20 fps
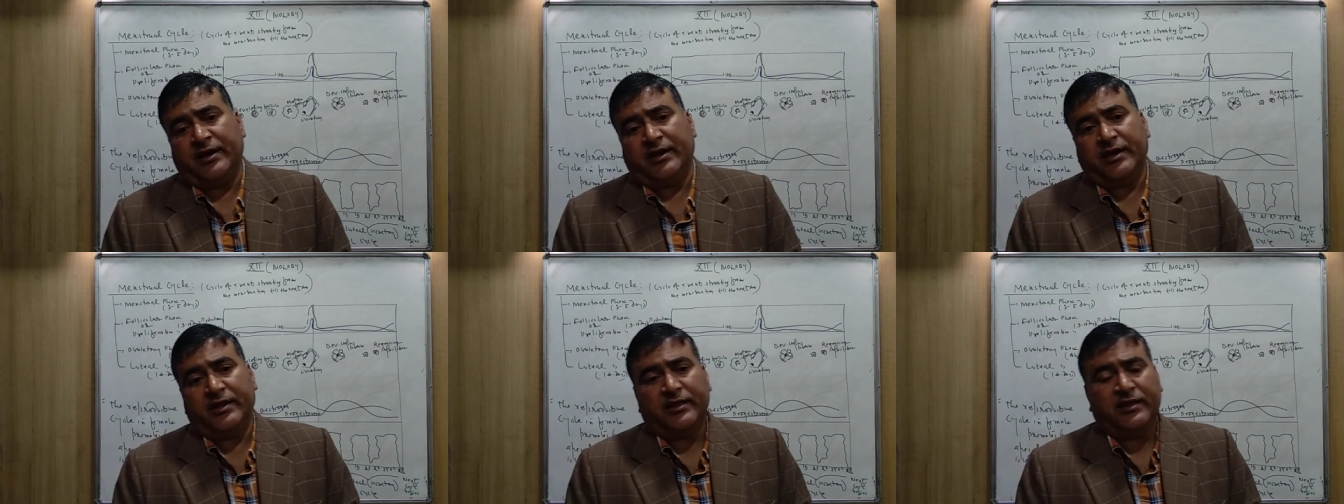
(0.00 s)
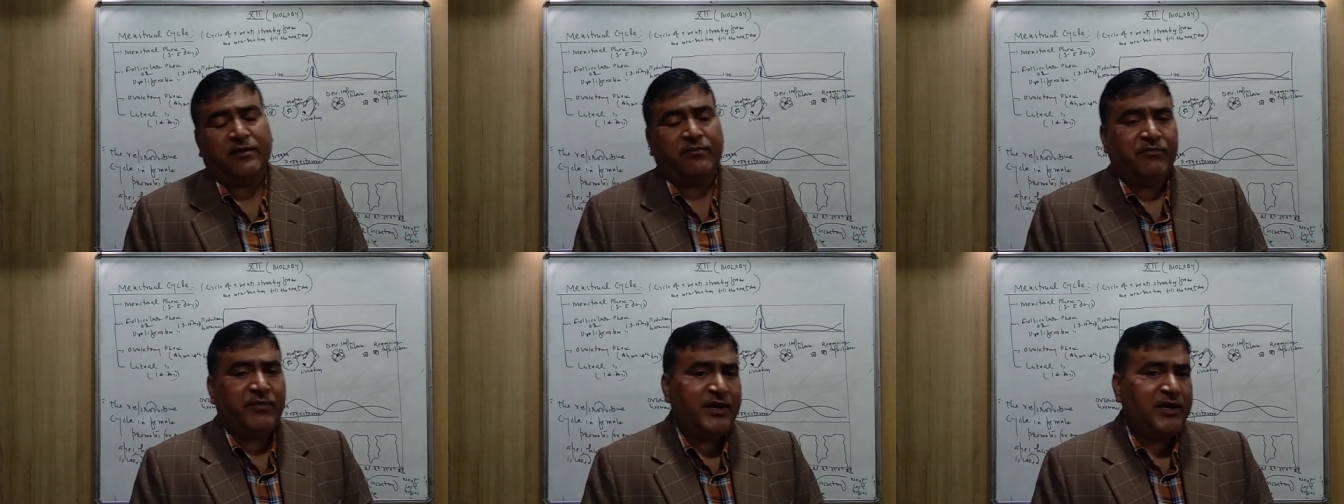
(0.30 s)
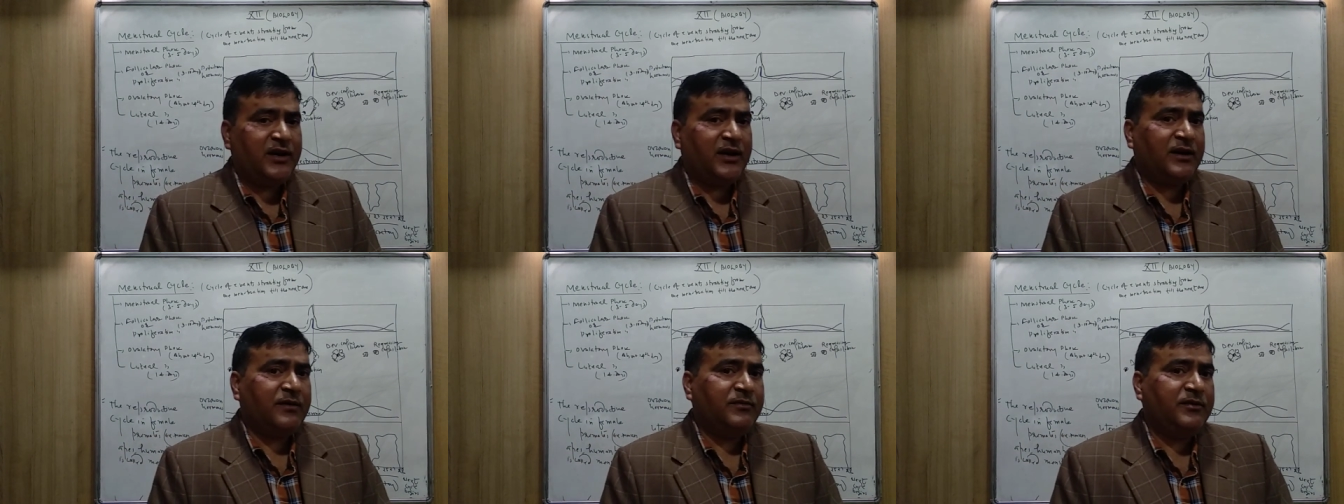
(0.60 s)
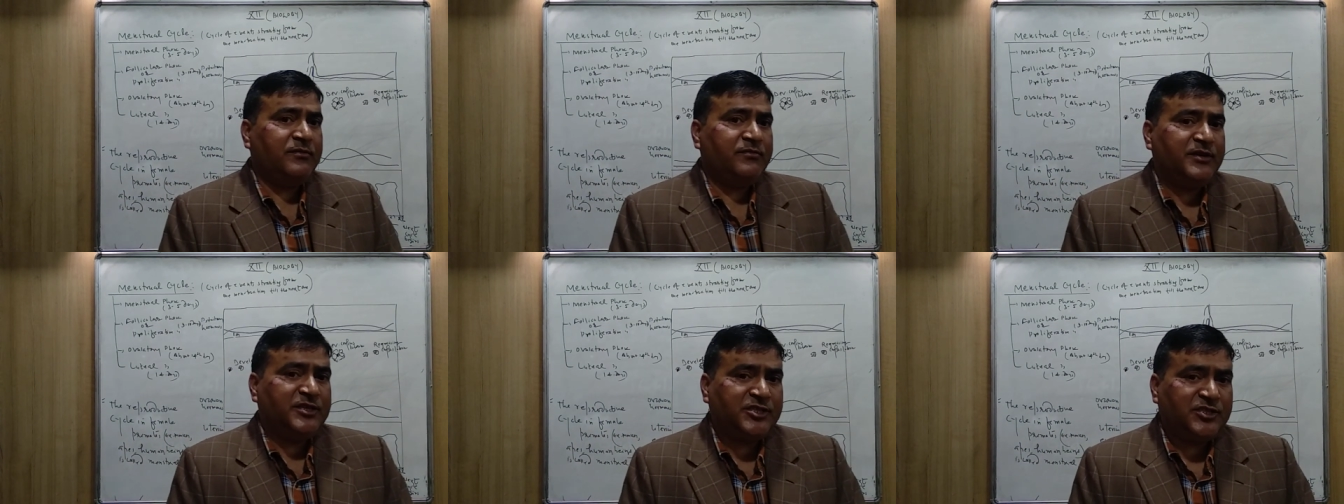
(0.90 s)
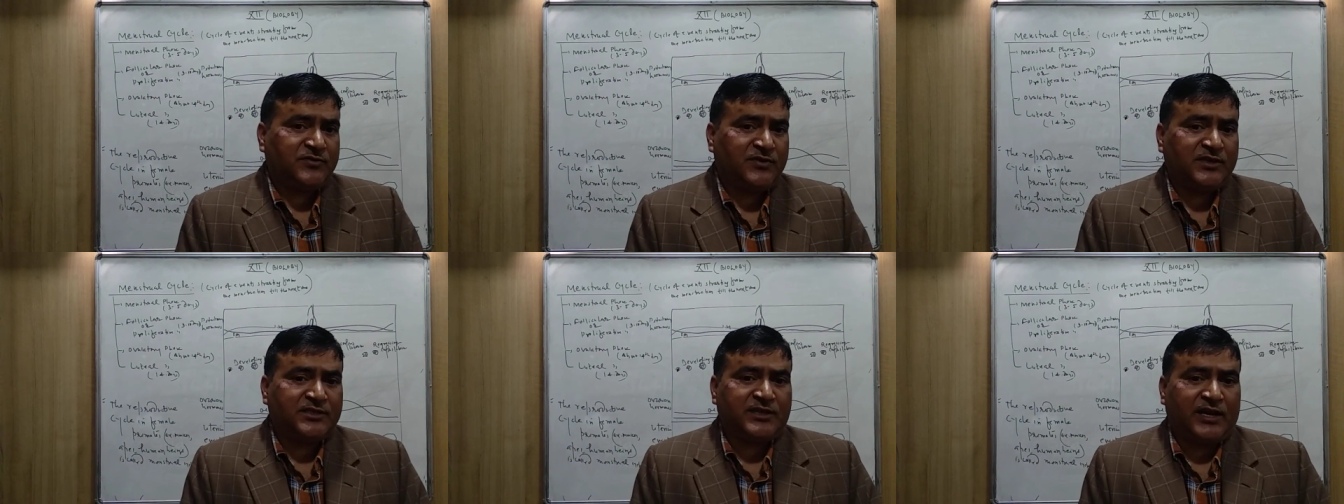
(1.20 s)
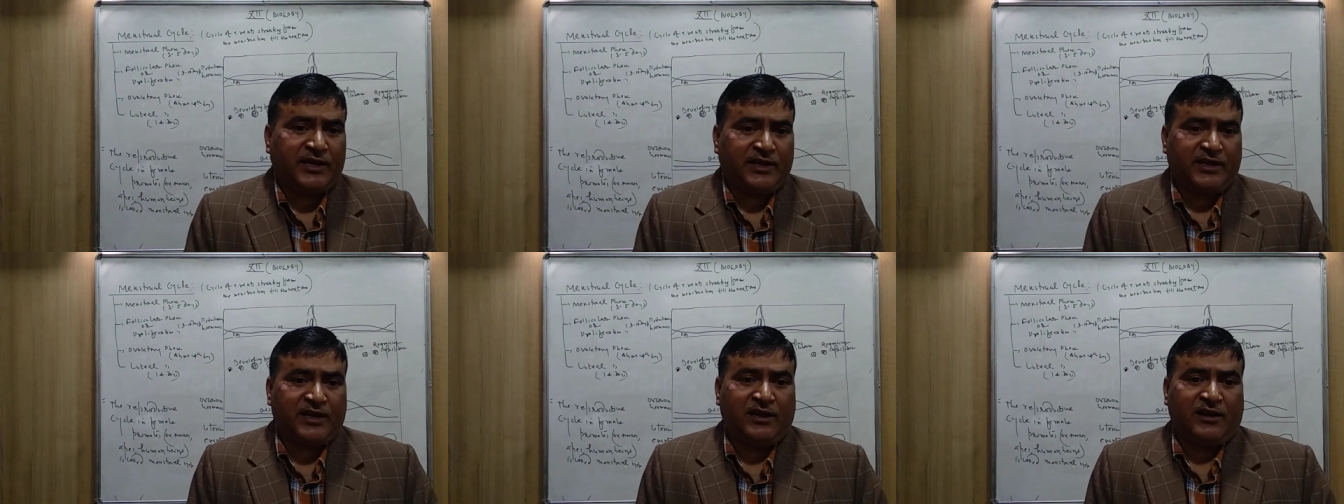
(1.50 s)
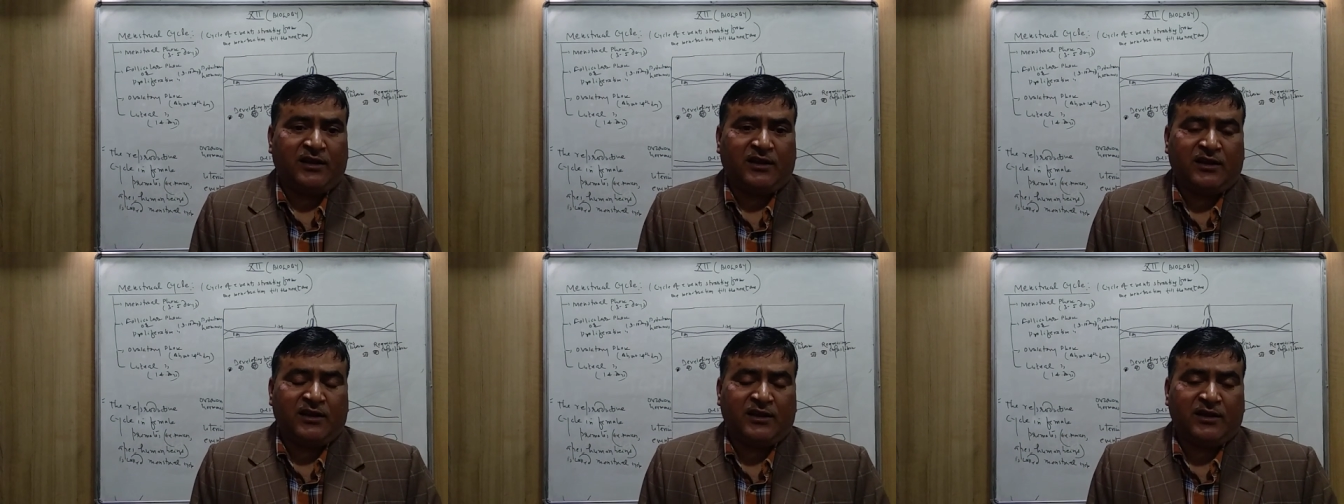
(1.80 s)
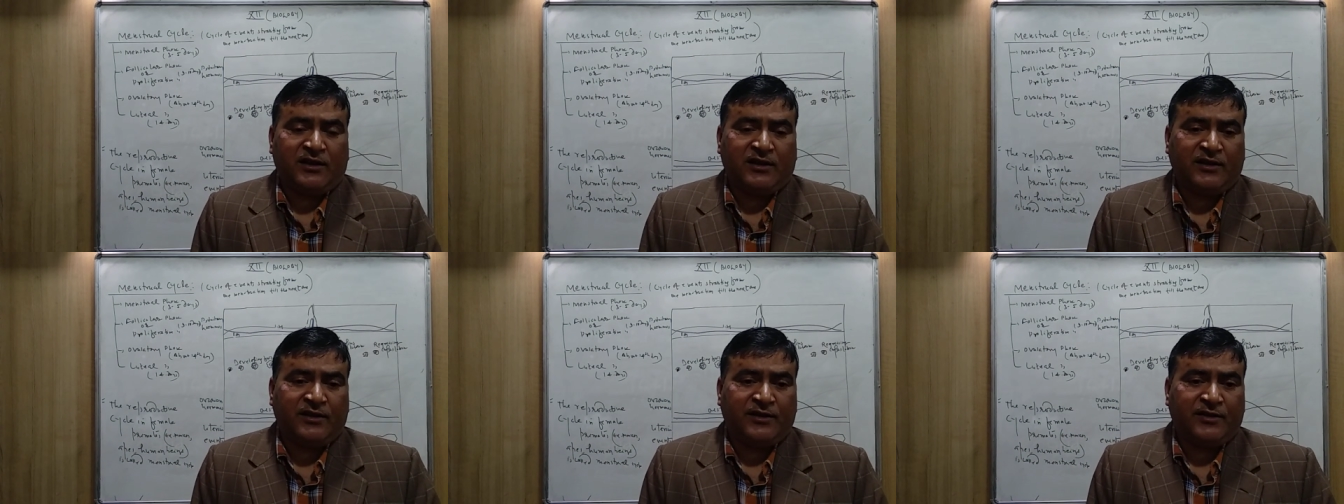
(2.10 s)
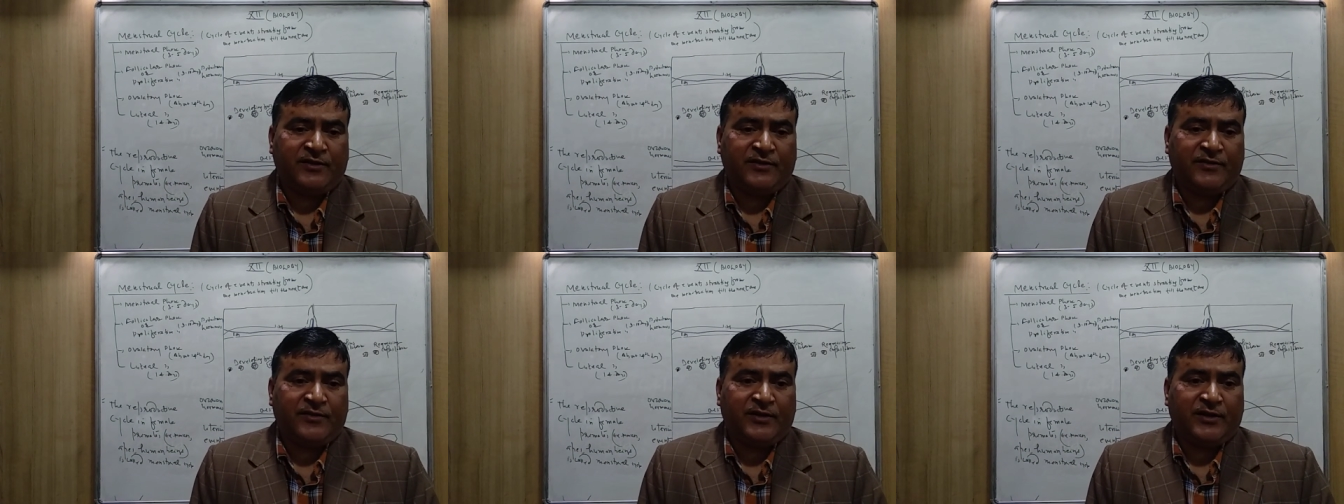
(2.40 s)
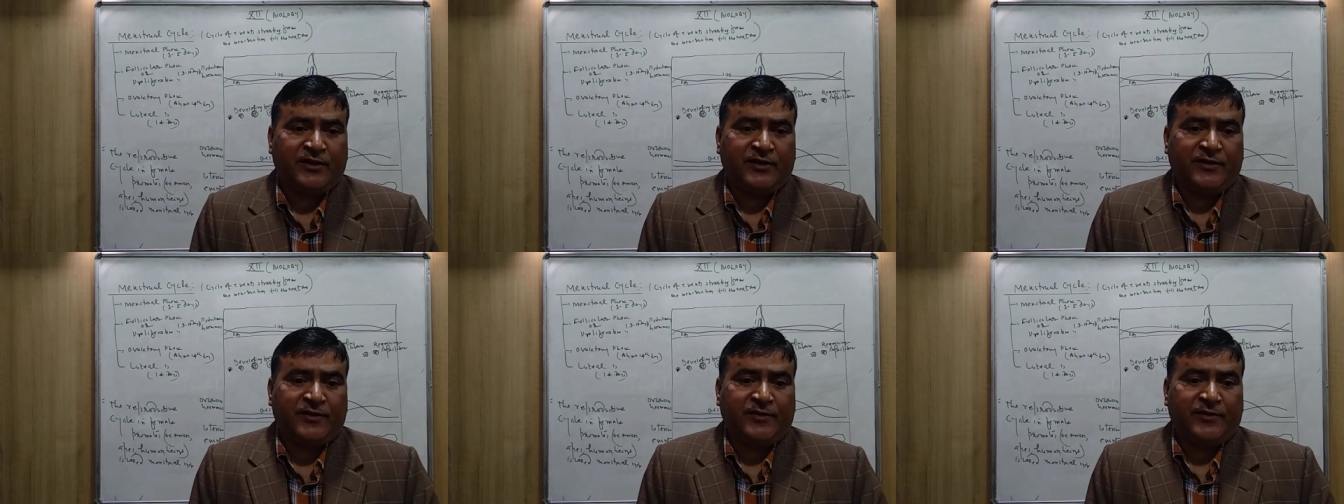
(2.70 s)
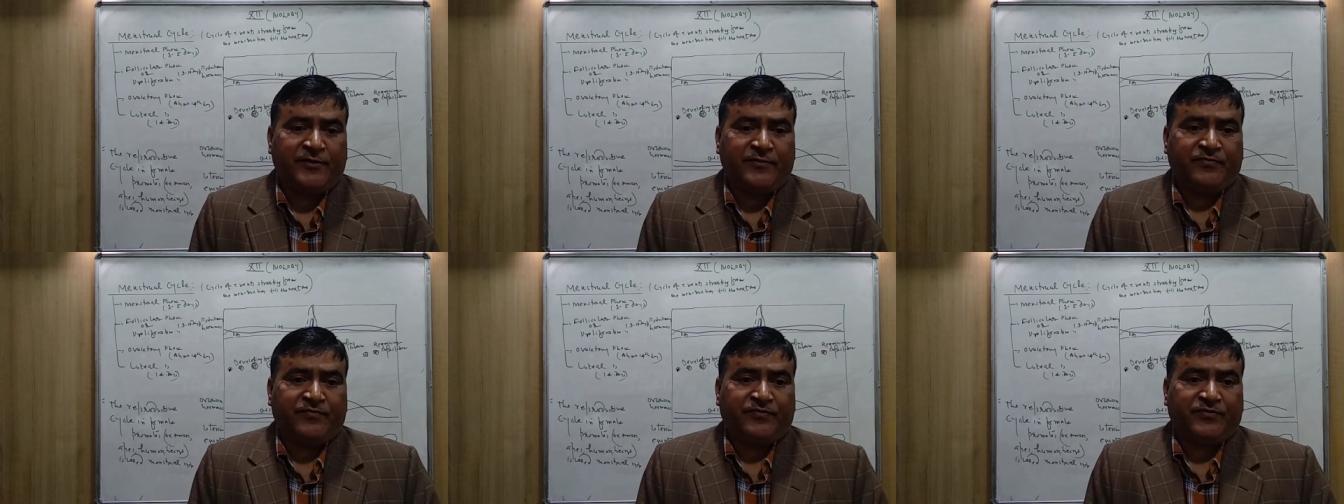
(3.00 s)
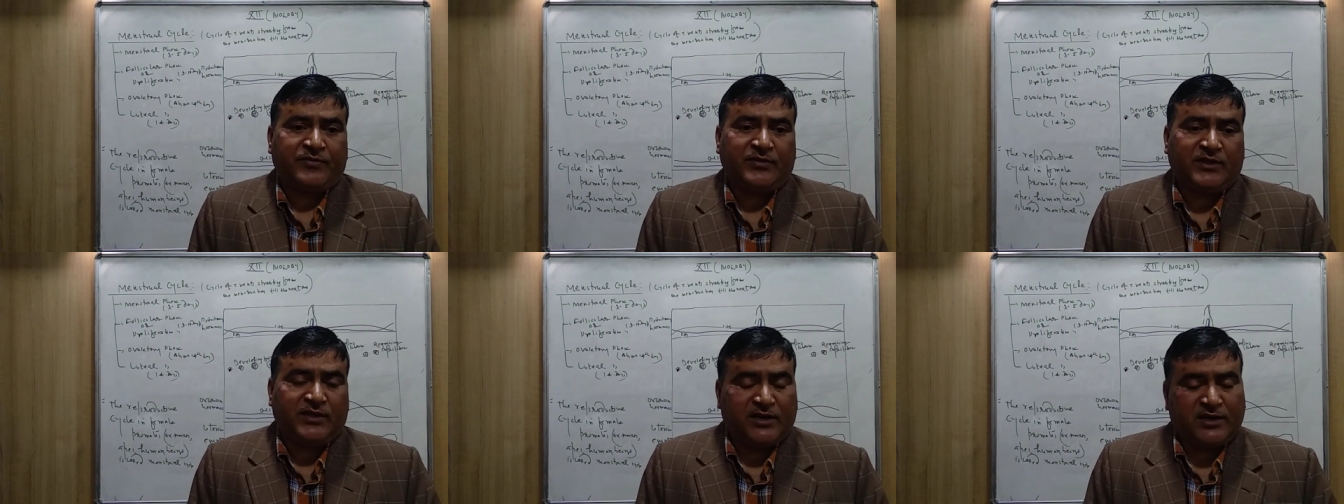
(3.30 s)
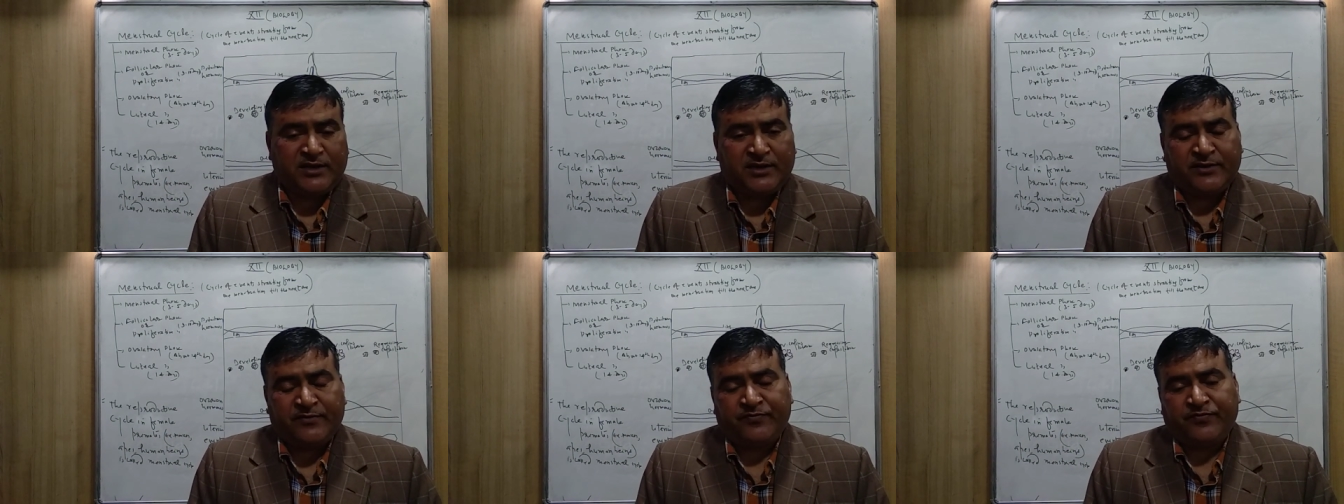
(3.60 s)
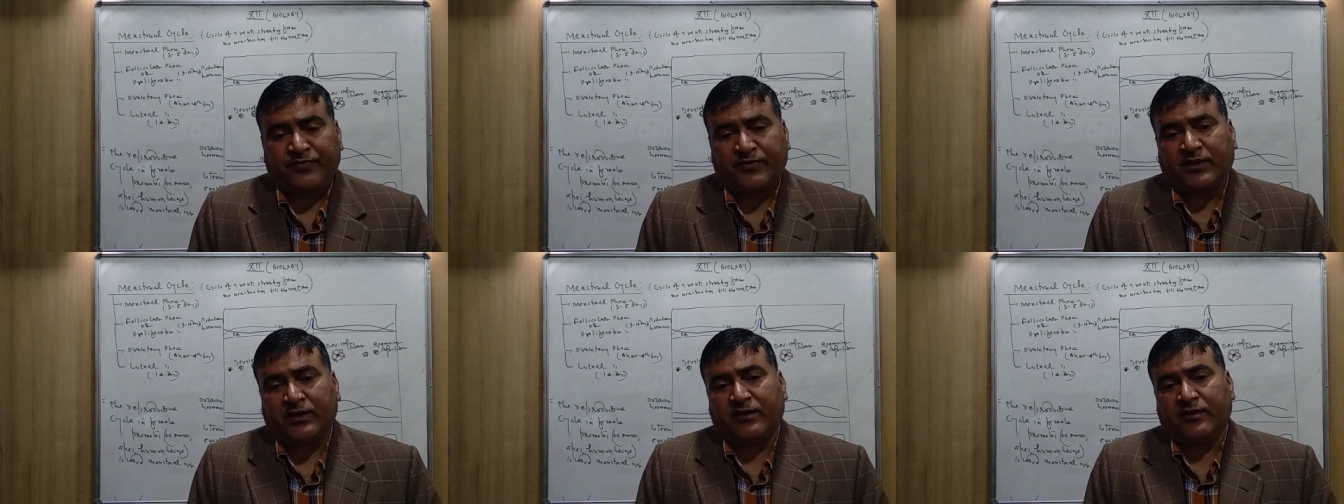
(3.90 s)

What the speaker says: in the mid of the menstrual cycle, the